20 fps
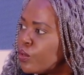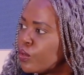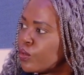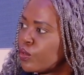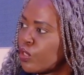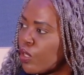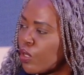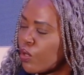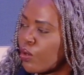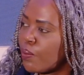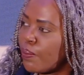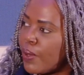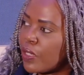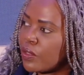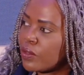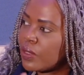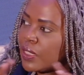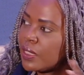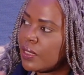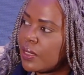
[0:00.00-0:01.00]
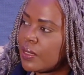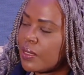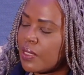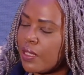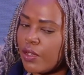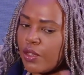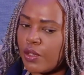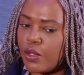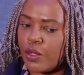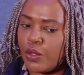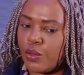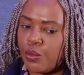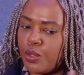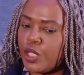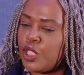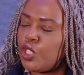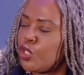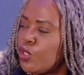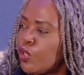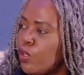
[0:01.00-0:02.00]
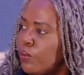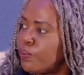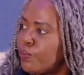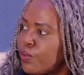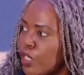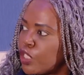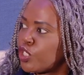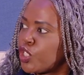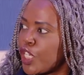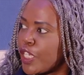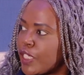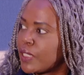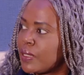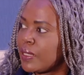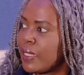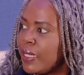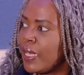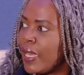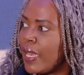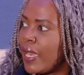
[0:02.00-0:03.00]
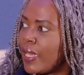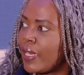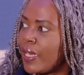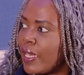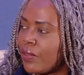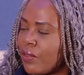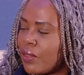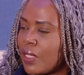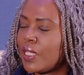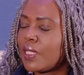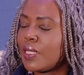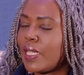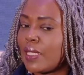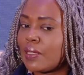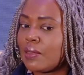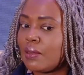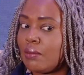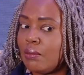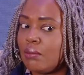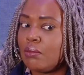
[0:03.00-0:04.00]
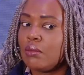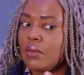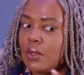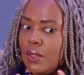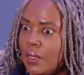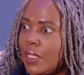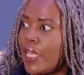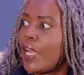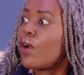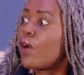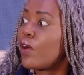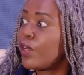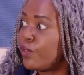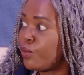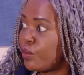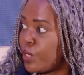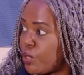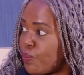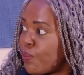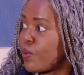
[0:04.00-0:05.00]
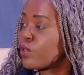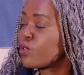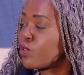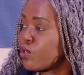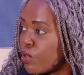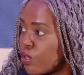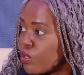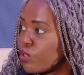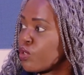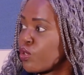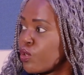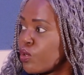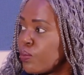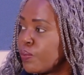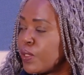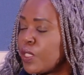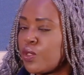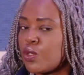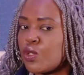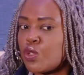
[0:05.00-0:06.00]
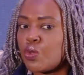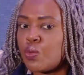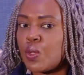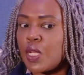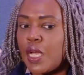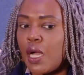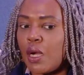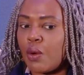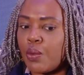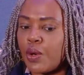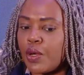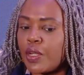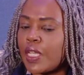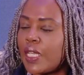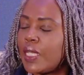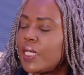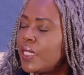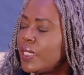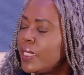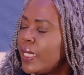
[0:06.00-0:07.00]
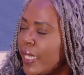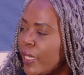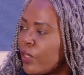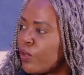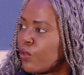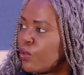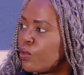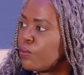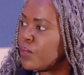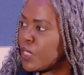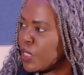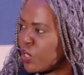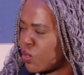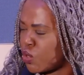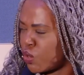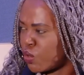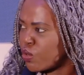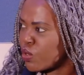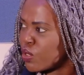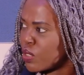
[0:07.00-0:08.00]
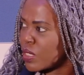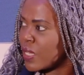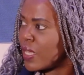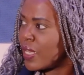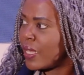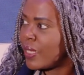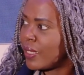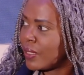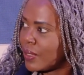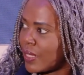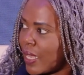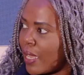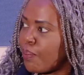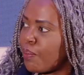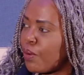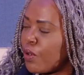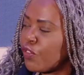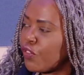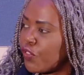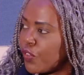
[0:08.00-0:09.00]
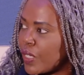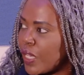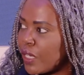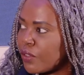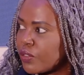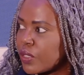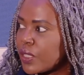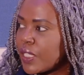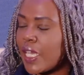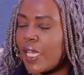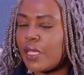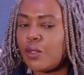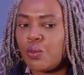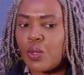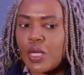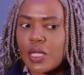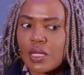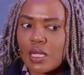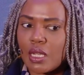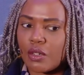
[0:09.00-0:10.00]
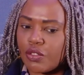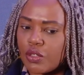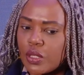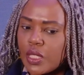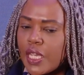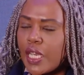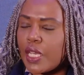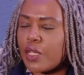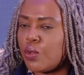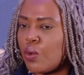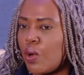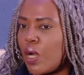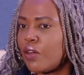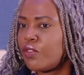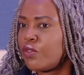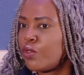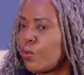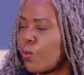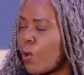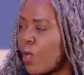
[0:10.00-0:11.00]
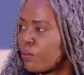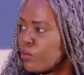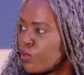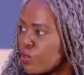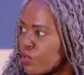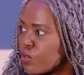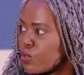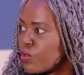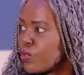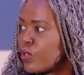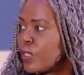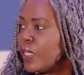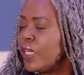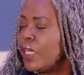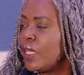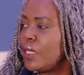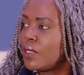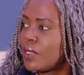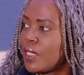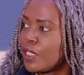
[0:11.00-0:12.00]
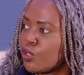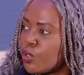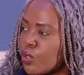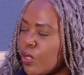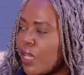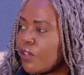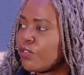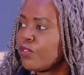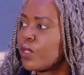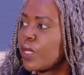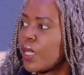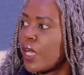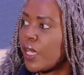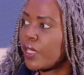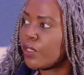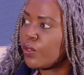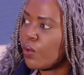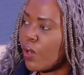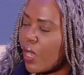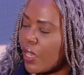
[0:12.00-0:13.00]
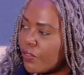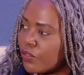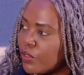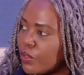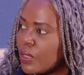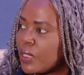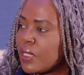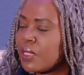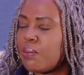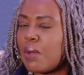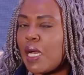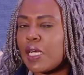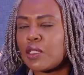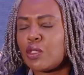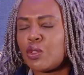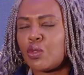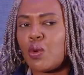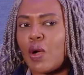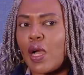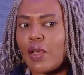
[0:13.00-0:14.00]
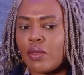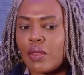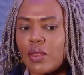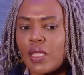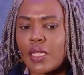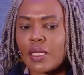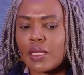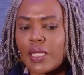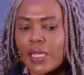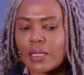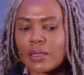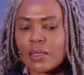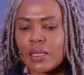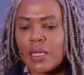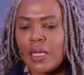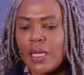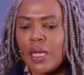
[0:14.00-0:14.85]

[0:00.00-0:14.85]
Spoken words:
talk about this regional project, and I think that there are a response also because we are working in economic zones type of in Africa. In West Africa, you have the WAMU zone. Central Africa, you have the CIMAC. So I think that